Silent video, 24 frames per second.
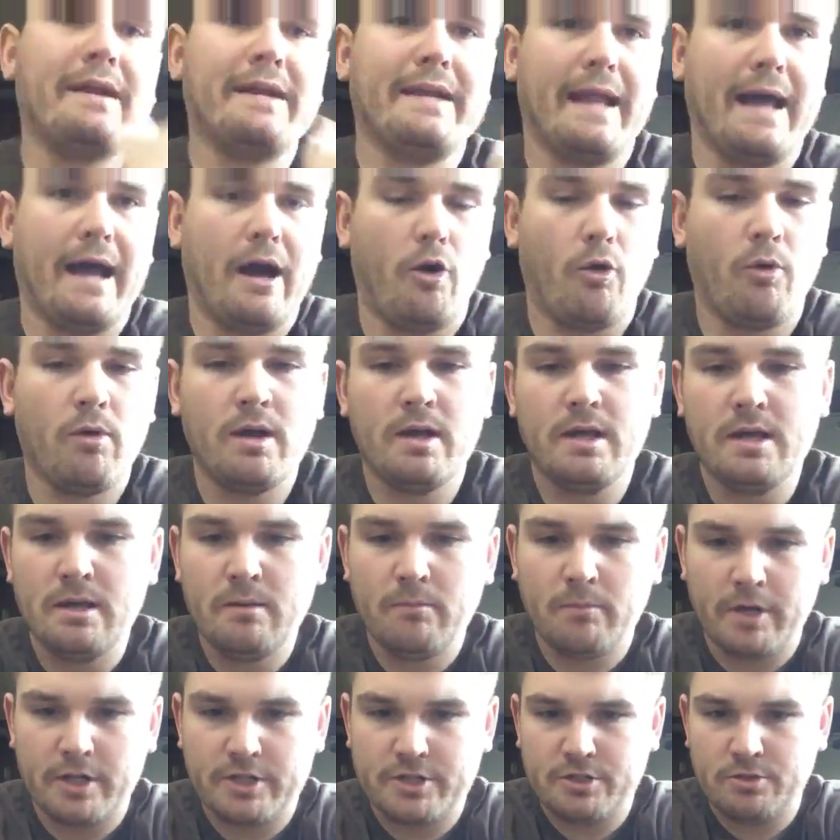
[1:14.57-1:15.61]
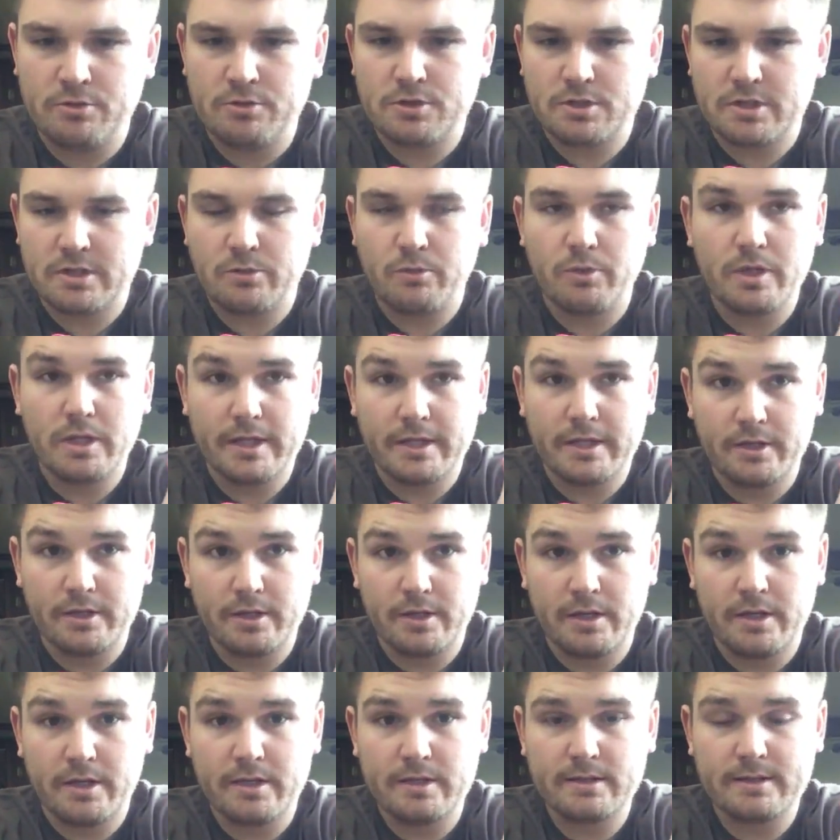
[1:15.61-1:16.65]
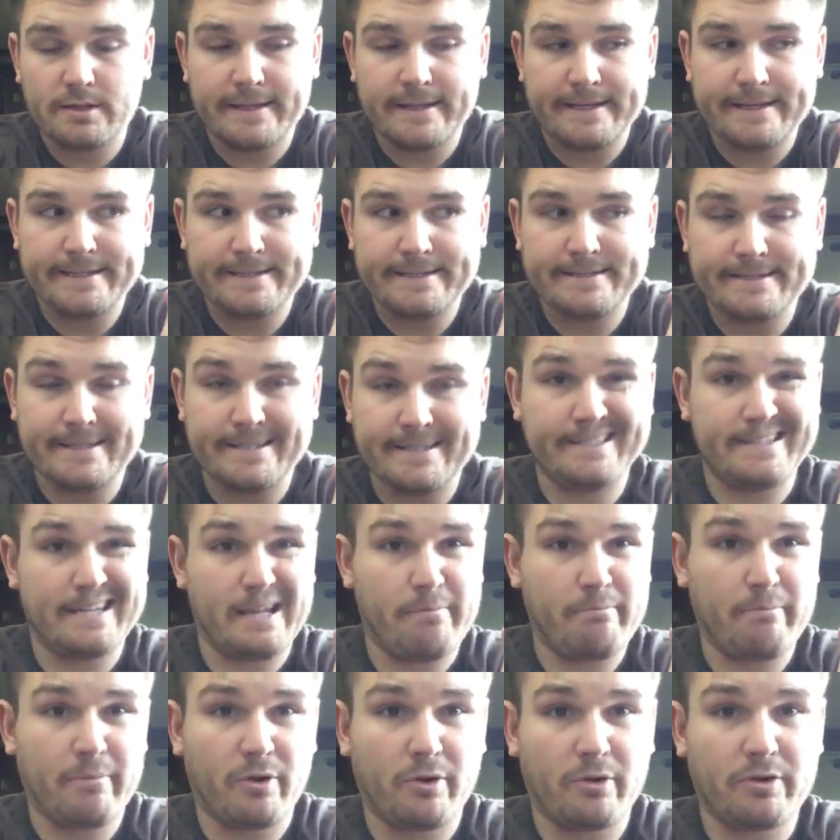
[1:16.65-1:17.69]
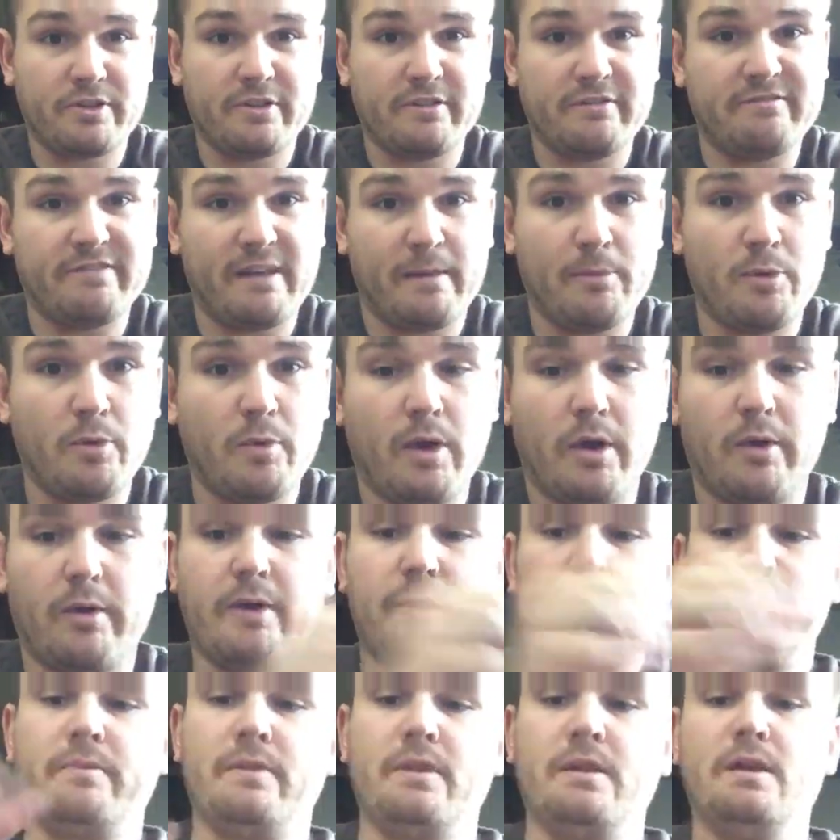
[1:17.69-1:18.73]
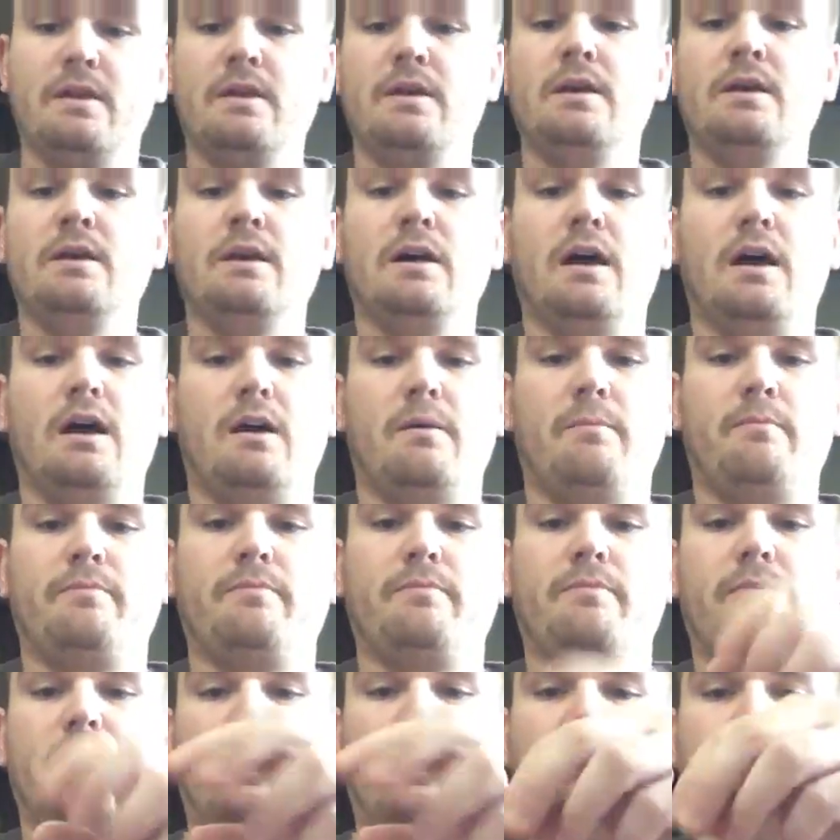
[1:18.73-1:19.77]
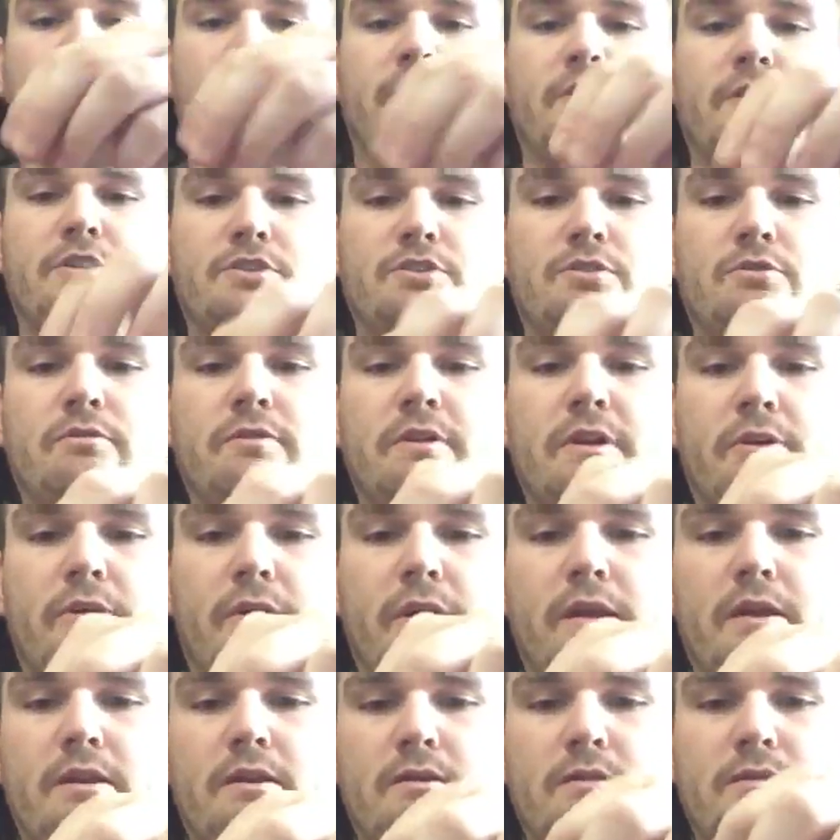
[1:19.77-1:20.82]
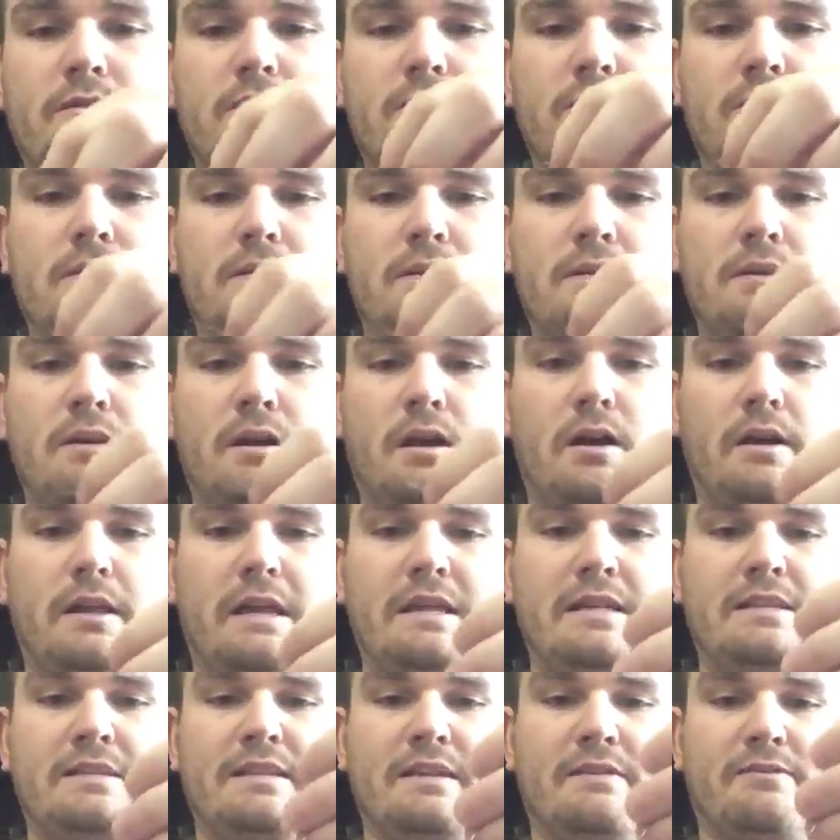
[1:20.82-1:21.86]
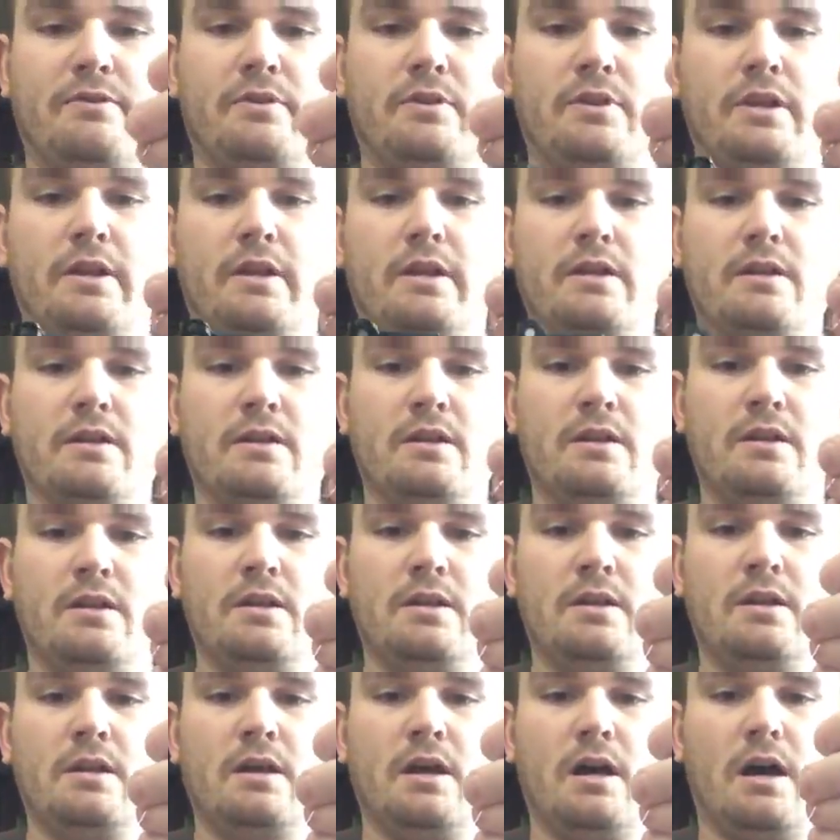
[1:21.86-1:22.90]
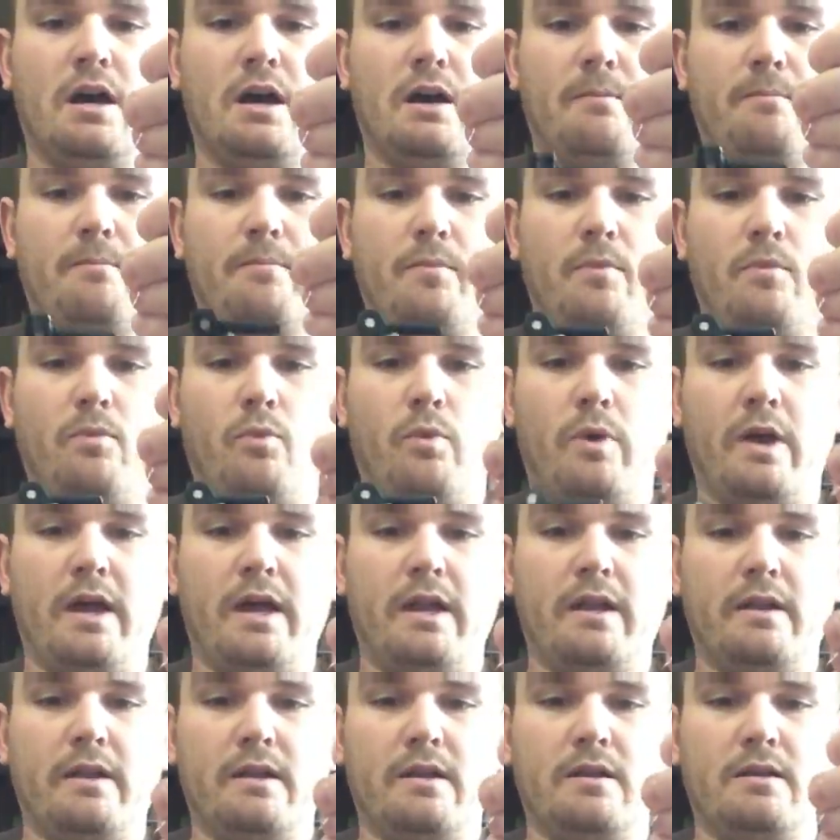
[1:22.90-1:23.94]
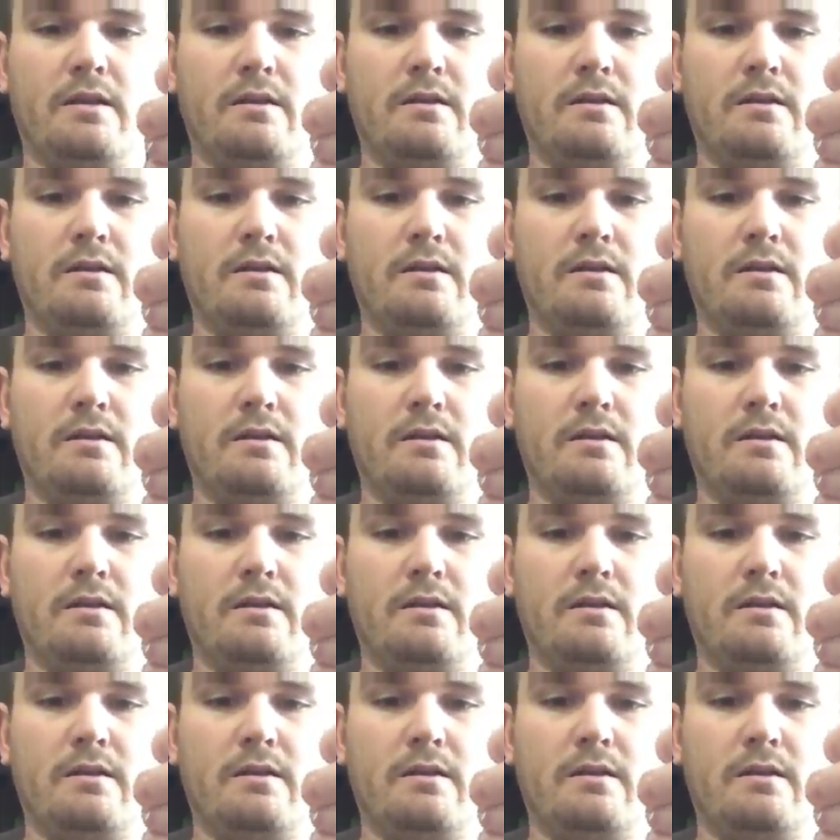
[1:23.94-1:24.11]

now, but it's usually really good like December to February. Um, our fish do very uh, eat differently um, when